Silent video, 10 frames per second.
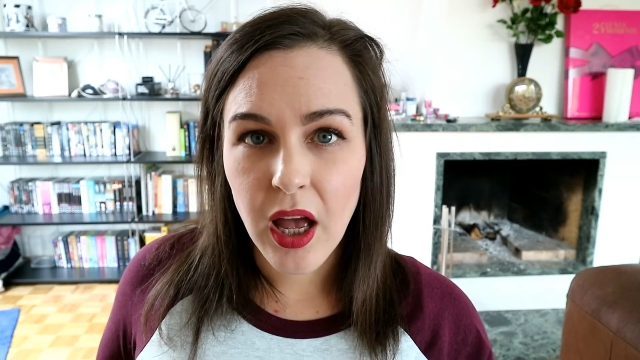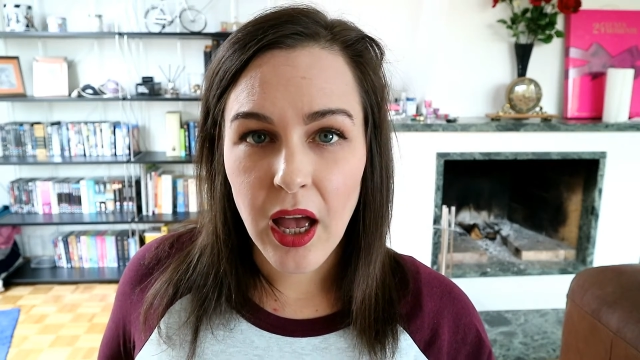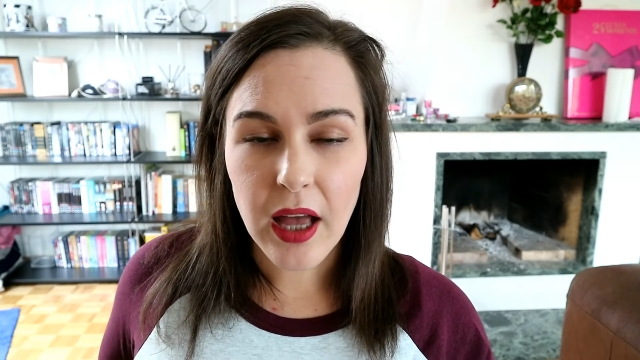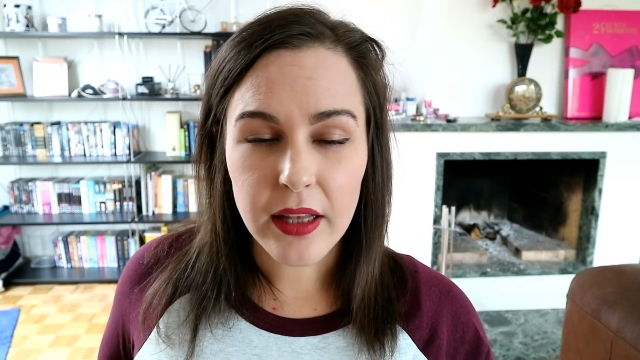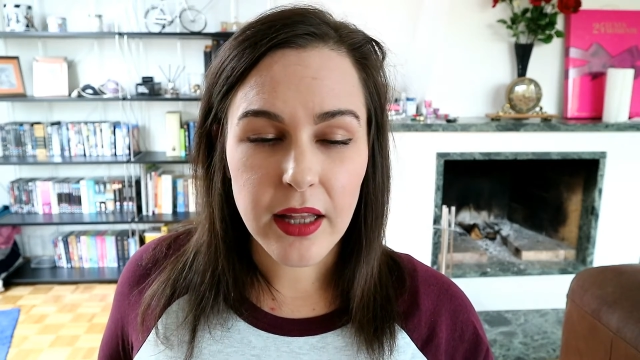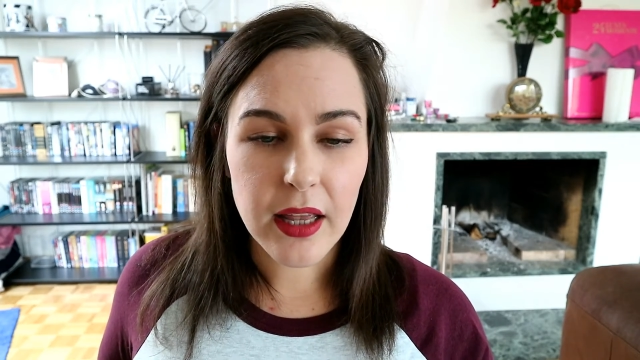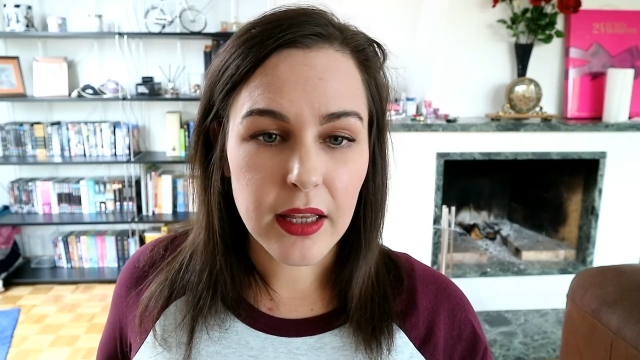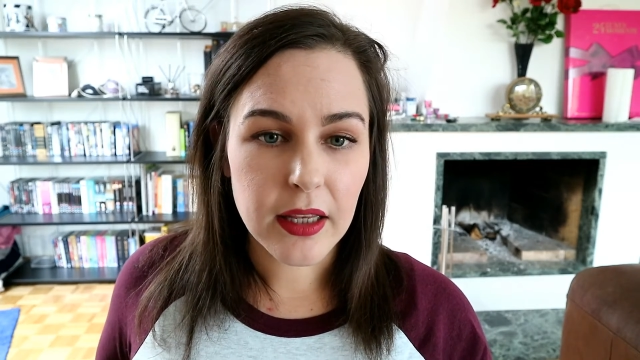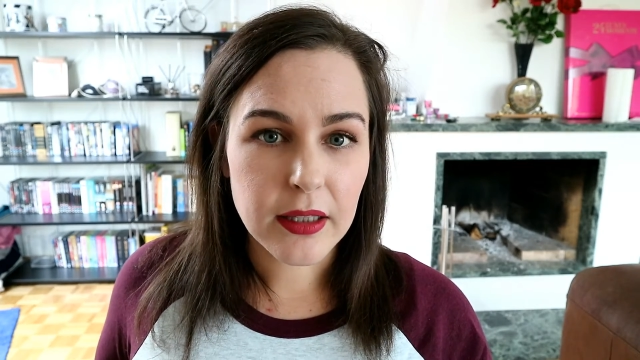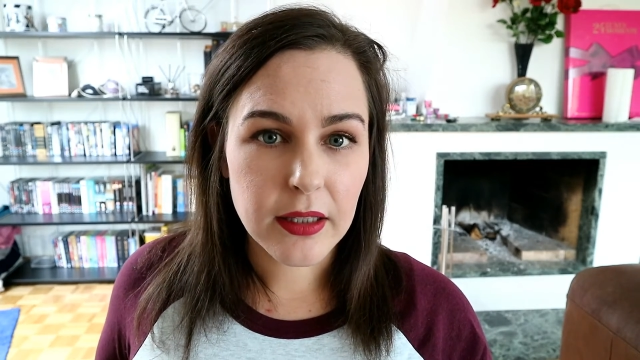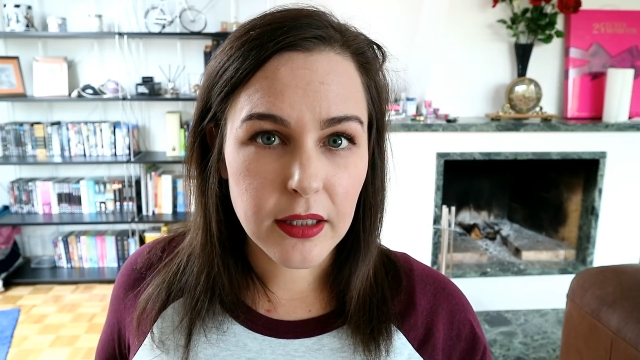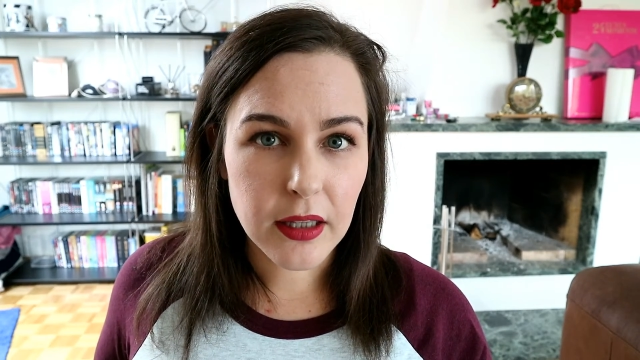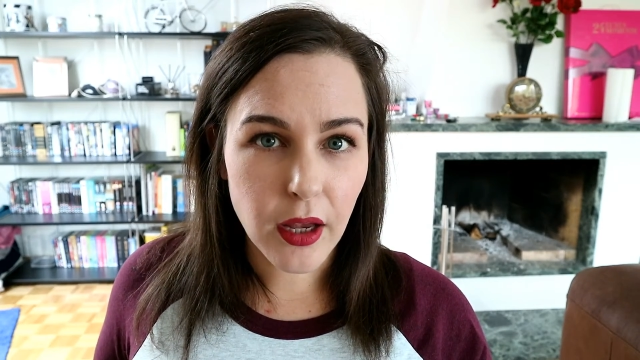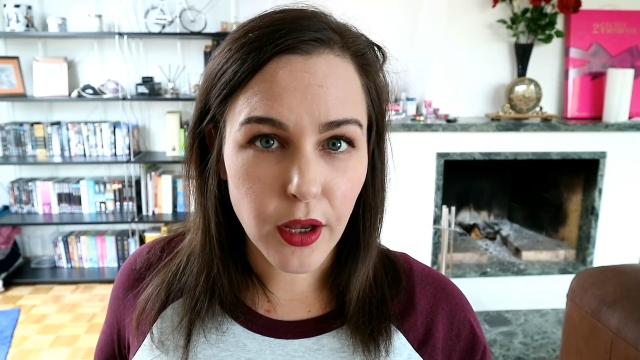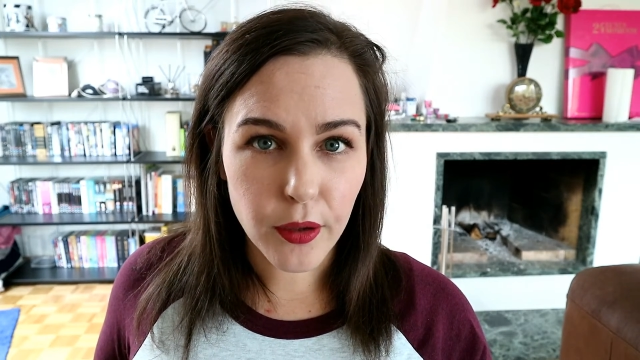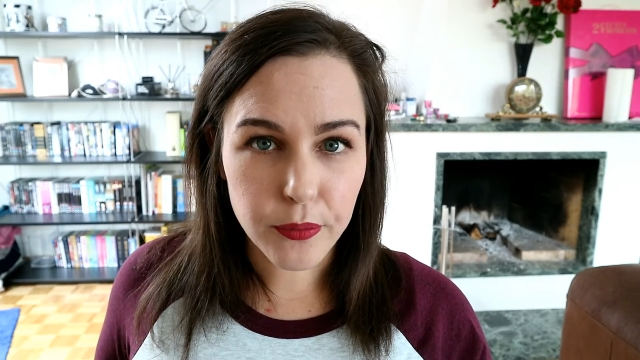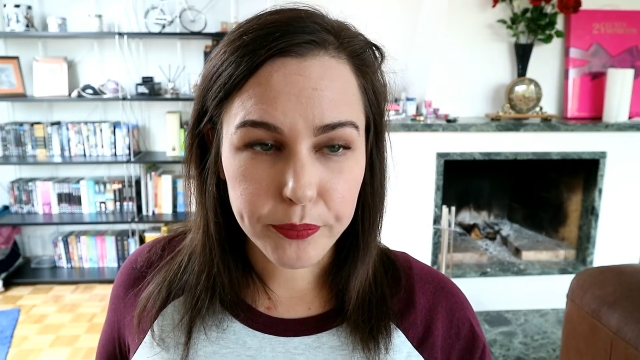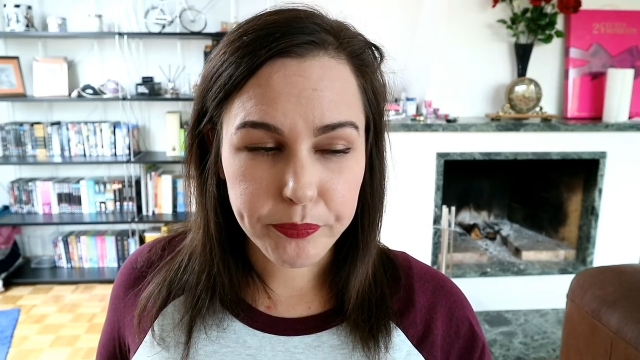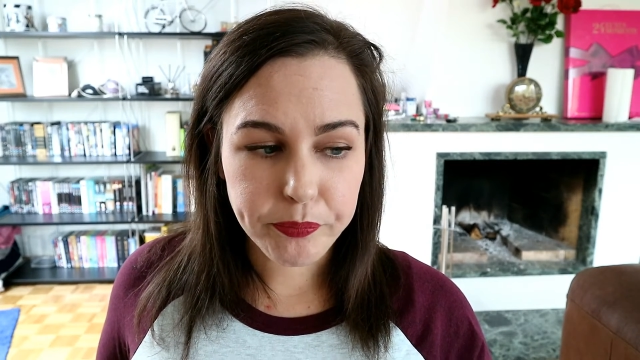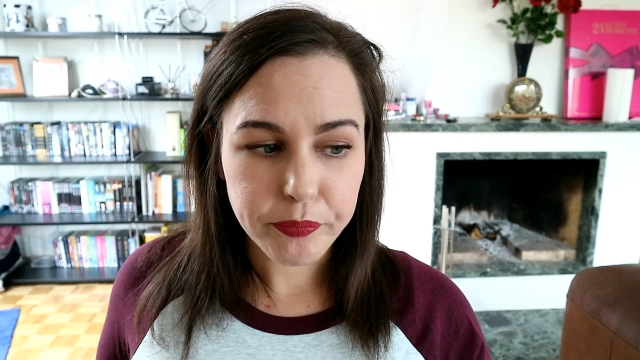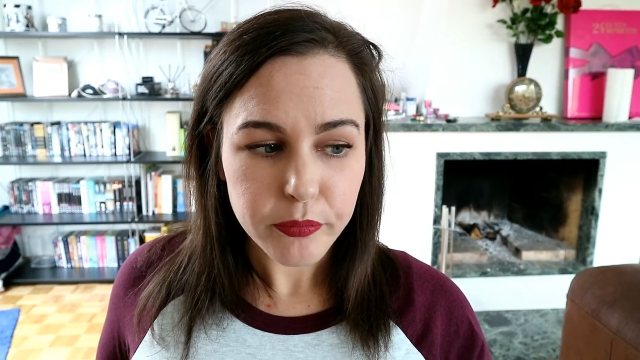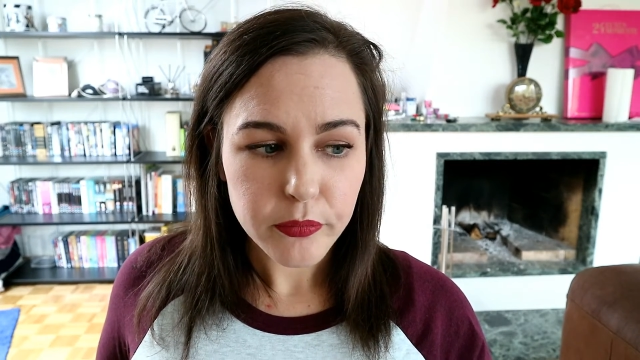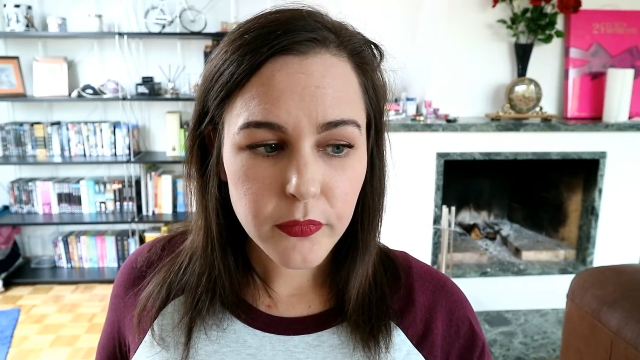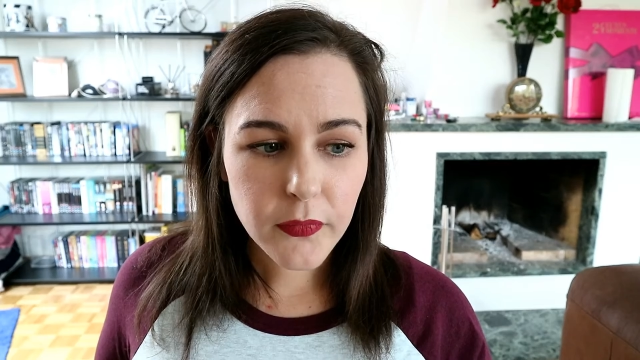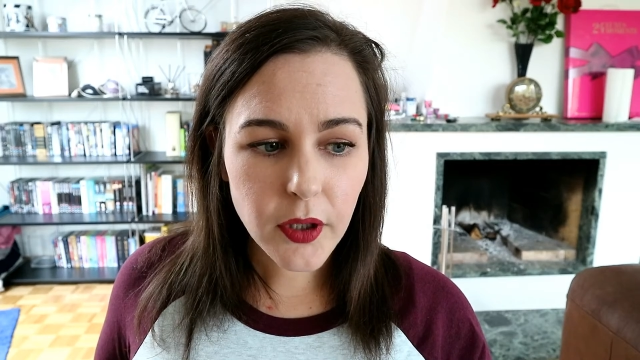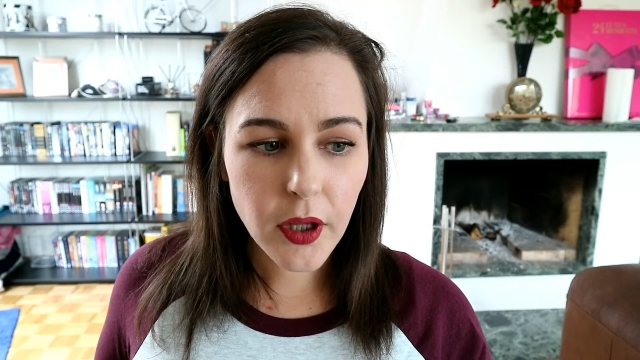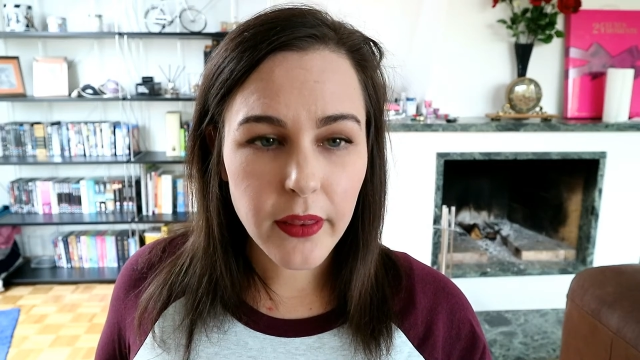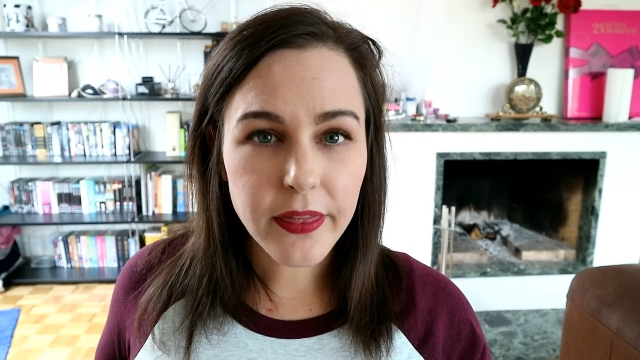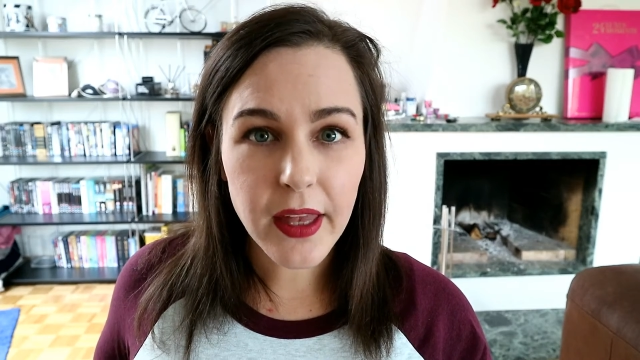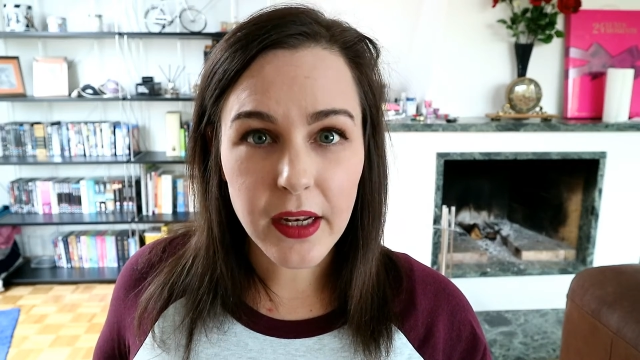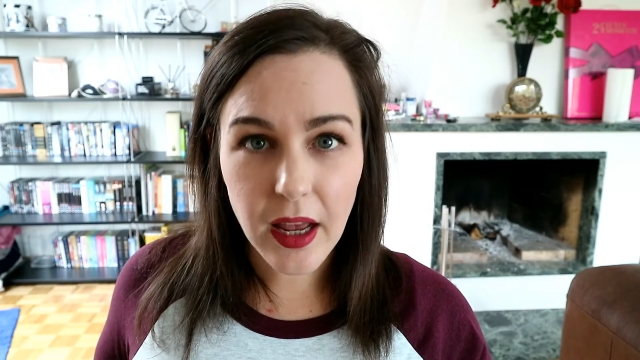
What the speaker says: and they then